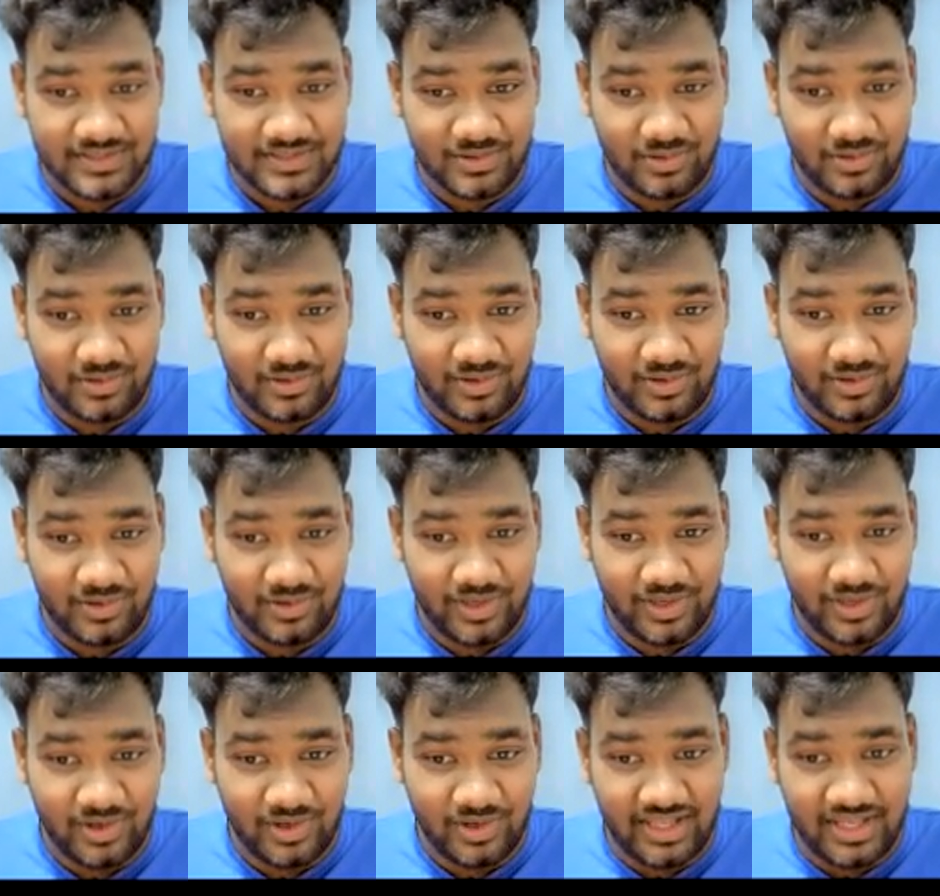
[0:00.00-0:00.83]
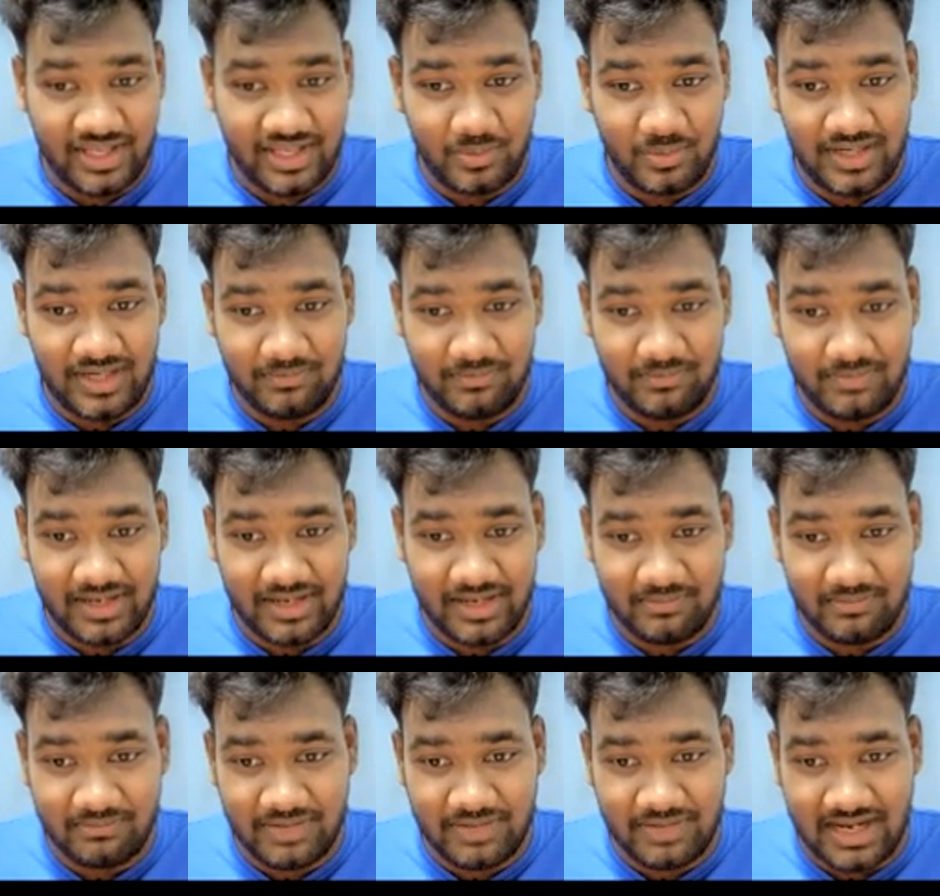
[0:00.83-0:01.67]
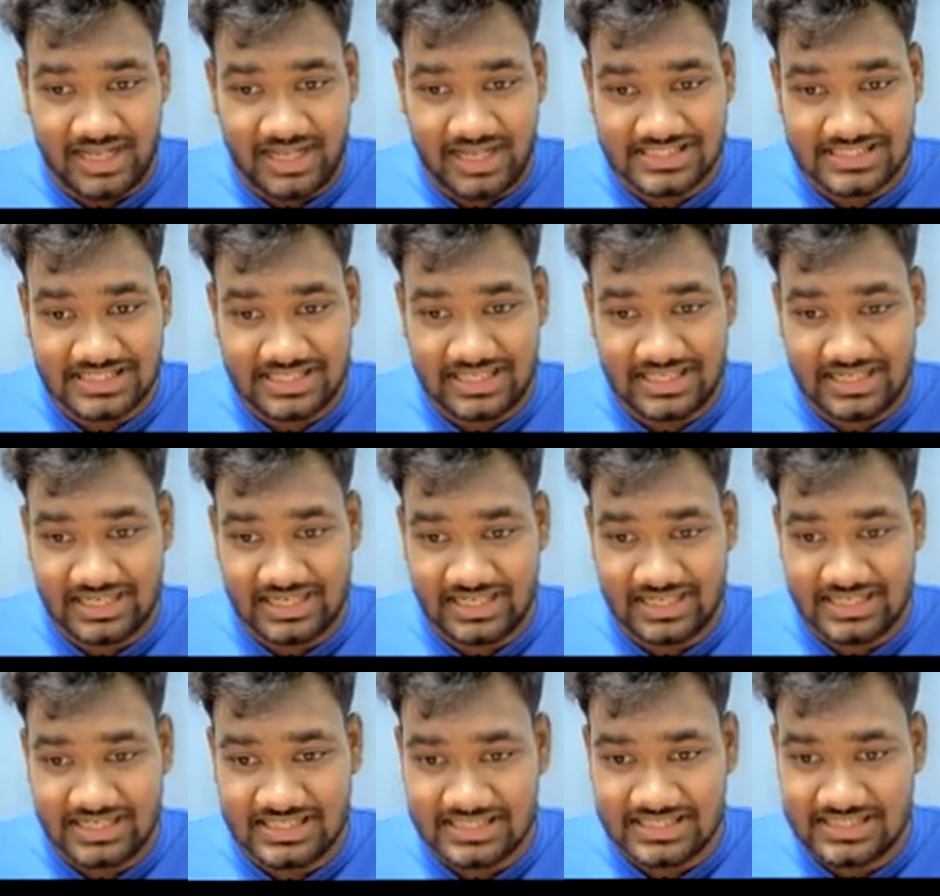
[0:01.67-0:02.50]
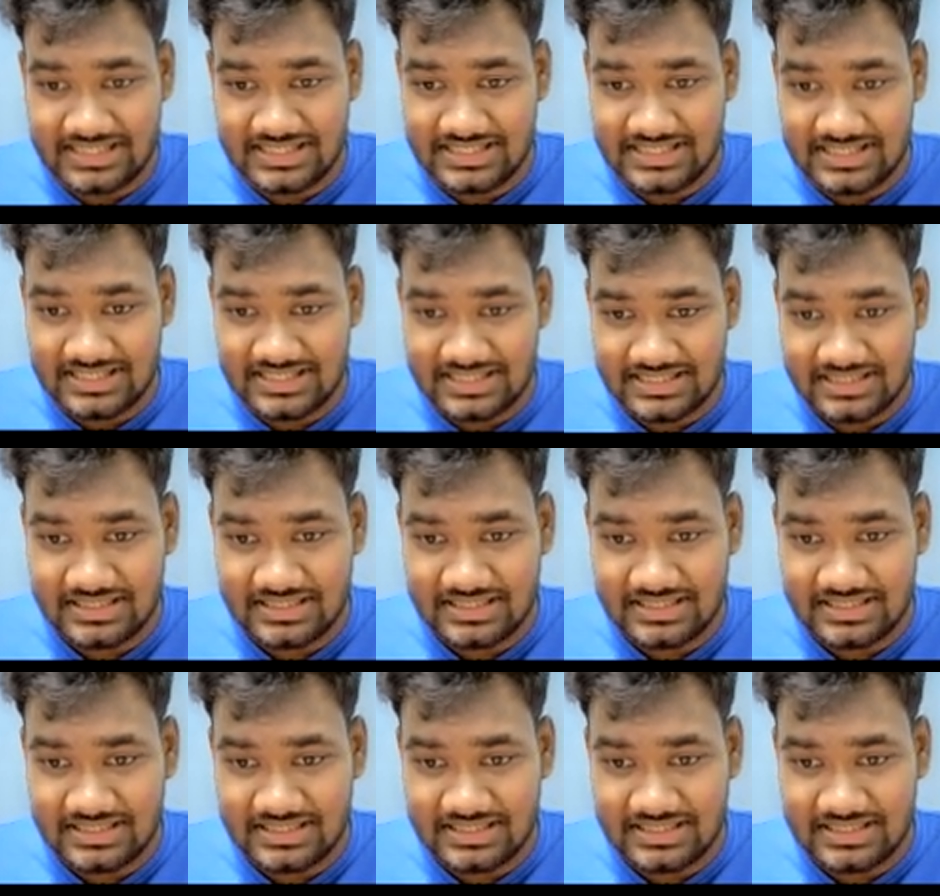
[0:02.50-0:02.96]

So your equilibrium price increases.